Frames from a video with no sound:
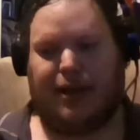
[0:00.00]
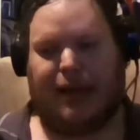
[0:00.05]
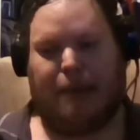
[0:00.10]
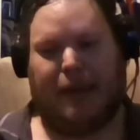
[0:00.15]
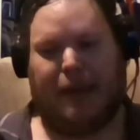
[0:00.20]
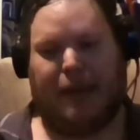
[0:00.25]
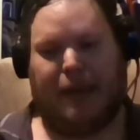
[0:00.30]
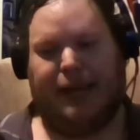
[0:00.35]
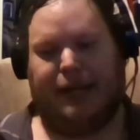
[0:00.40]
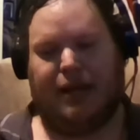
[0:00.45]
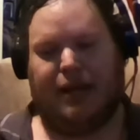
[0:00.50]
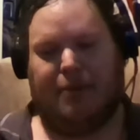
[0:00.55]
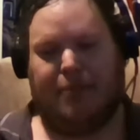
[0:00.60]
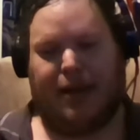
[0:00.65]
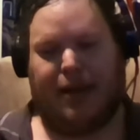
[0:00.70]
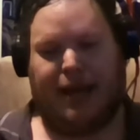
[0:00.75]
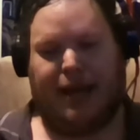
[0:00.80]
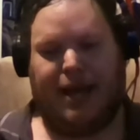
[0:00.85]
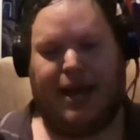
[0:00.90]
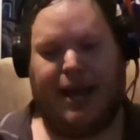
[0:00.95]
banged up
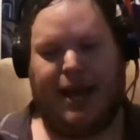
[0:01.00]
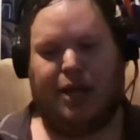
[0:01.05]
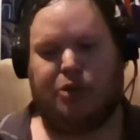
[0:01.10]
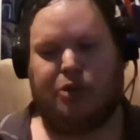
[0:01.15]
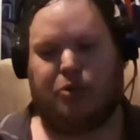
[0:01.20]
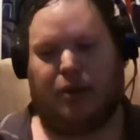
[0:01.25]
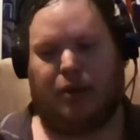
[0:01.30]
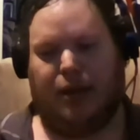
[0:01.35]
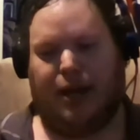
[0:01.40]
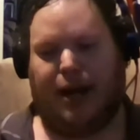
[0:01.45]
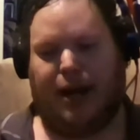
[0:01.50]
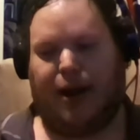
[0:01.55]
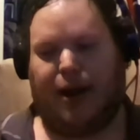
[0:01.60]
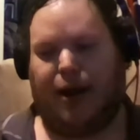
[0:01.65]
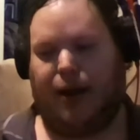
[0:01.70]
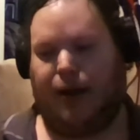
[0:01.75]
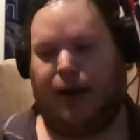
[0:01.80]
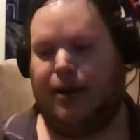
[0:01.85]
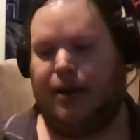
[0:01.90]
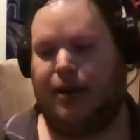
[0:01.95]
my hands really
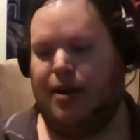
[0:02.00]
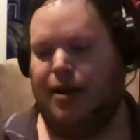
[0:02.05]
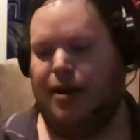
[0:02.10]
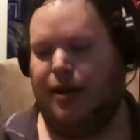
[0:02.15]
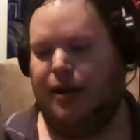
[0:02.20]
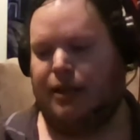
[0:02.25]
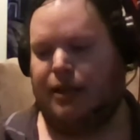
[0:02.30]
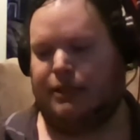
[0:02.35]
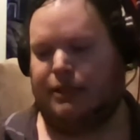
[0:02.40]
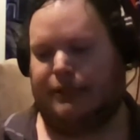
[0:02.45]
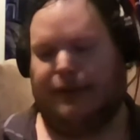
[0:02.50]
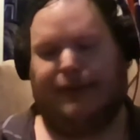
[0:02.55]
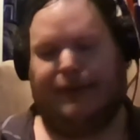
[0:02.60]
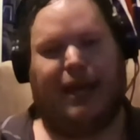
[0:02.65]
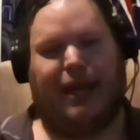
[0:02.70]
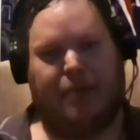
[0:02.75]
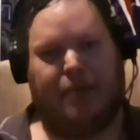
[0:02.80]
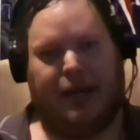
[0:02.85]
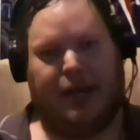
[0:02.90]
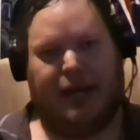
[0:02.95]
hard, so it
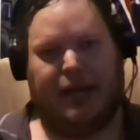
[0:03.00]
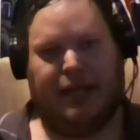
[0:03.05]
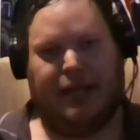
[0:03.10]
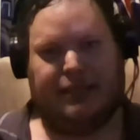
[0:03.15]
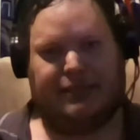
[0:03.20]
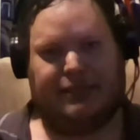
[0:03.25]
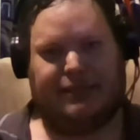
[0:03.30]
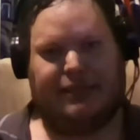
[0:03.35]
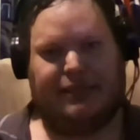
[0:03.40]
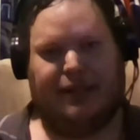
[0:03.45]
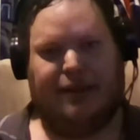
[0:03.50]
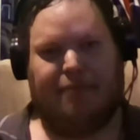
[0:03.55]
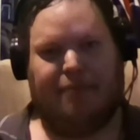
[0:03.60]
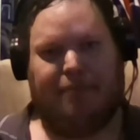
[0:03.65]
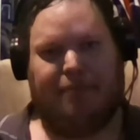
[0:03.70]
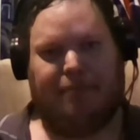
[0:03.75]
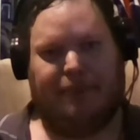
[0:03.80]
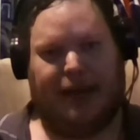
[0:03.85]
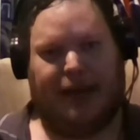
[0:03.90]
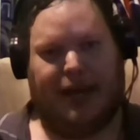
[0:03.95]
gave me an instant
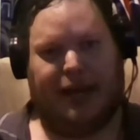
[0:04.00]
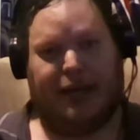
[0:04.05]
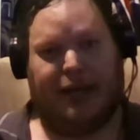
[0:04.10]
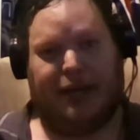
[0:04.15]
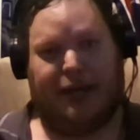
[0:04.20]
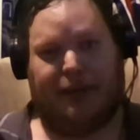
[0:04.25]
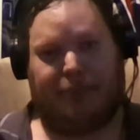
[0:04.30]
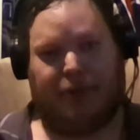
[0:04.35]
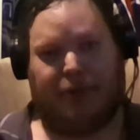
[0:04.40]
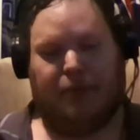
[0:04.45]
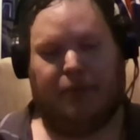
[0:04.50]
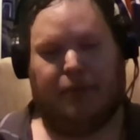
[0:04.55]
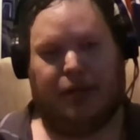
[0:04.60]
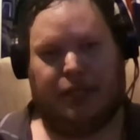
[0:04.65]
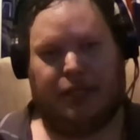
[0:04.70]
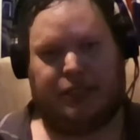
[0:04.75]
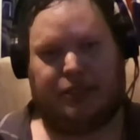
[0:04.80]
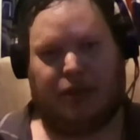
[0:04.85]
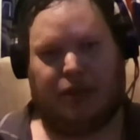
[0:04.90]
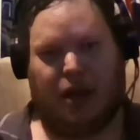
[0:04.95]
headache, pretty
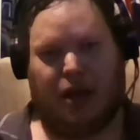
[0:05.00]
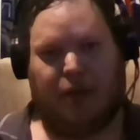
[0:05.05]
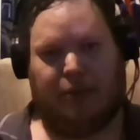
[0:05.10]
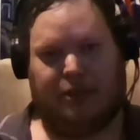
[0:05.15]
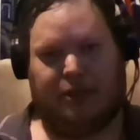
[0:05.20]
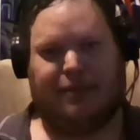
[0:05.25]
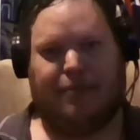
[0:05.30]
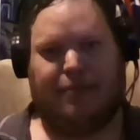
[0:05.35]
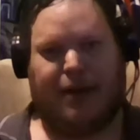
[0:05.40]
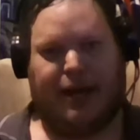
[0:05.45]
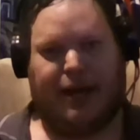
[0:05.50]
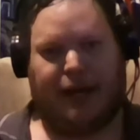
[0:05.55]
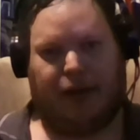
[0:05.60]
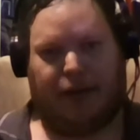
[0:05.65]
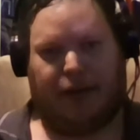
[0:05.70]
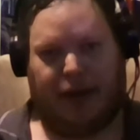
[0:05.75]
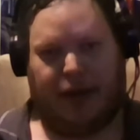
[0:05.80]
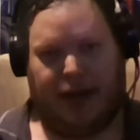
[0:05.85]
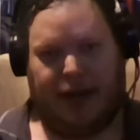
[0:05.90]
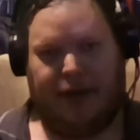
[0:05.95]
much, almost a
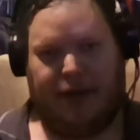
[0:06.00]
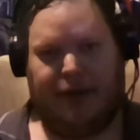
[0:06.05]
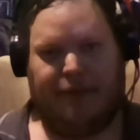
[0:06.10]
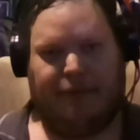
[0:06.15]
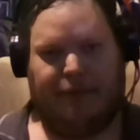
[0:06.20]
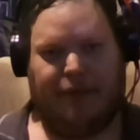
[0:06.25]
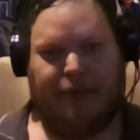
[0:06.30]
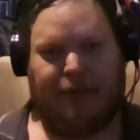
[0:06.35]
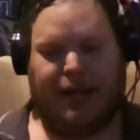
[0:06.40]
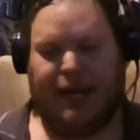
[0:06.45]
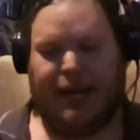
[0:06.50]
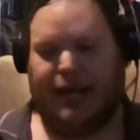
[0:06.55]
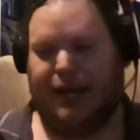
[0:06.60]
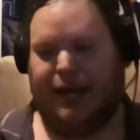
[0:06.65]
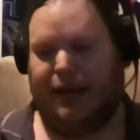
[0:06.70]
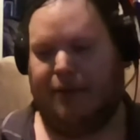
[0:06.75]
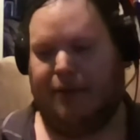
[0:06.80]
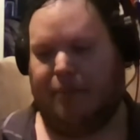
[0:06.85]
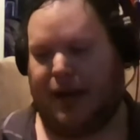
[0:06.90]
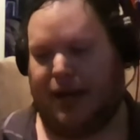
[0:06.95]
migraine,
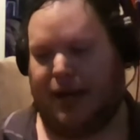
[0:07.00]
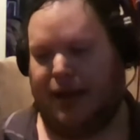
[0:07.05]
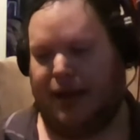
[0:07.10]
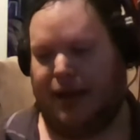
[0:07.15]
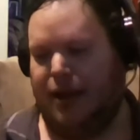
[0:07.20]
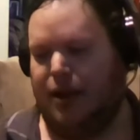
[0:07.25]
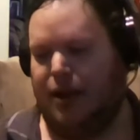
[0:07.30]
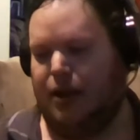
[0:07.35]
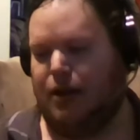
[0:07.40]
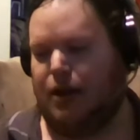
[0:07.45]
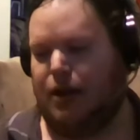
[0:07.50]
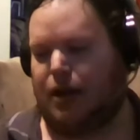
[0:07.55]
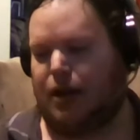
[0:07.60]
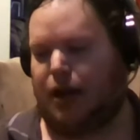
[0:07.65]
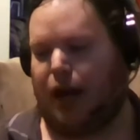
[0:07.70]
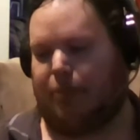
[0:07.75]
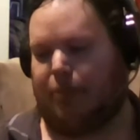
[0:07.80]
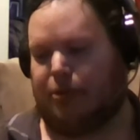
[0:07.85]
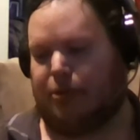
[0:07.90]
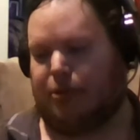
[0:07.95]
and my
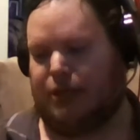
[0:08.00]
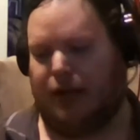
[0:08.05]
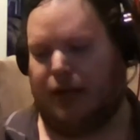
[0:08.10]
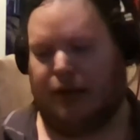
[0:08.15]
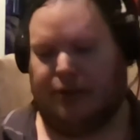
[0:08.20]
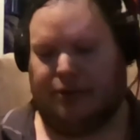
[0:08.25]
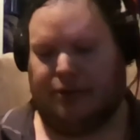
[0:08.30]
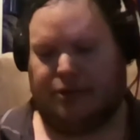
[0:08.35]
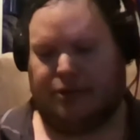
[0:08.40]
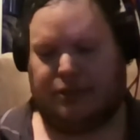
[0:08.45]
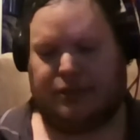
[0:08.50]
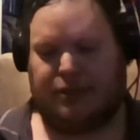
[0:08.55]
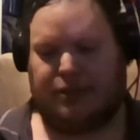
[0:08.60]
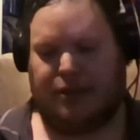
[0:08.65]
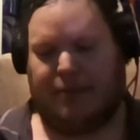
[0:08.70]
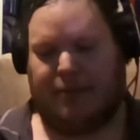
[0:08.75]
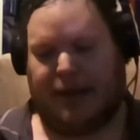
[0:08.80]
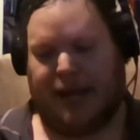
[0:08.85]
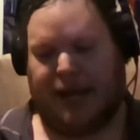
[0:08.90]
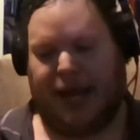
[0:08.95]
carpal tunnel
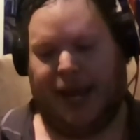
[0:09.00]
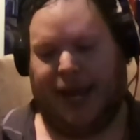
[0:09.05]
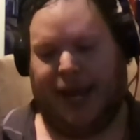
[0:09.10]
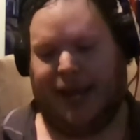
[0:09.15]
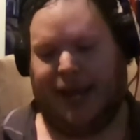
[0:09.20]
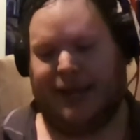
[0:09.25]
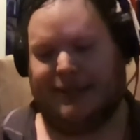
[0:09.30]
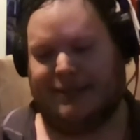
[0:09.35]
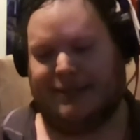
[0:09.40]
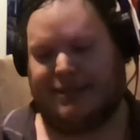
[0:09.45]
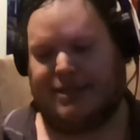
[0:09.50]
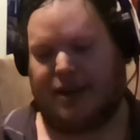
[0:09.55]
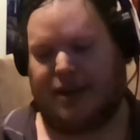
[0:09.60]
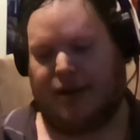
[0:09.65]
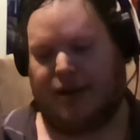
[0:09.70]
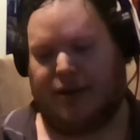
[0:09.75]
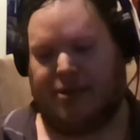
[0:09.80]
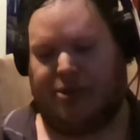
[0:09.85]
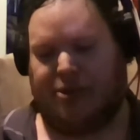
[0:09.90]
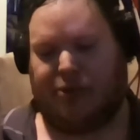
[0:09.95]
on my hands
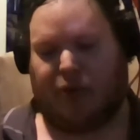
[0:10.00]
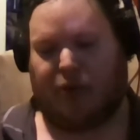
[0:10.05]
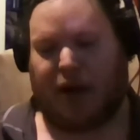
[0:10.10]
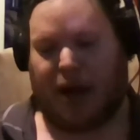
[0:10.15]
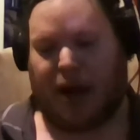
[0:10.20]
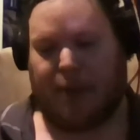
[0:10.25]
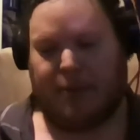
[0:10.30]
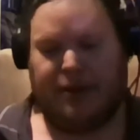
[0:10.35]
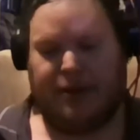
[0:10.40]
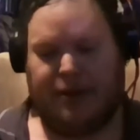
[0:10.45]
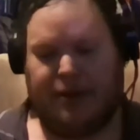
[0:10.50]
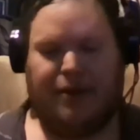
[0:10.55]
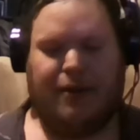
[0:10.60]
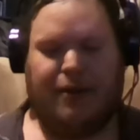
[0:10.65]
started throbbing.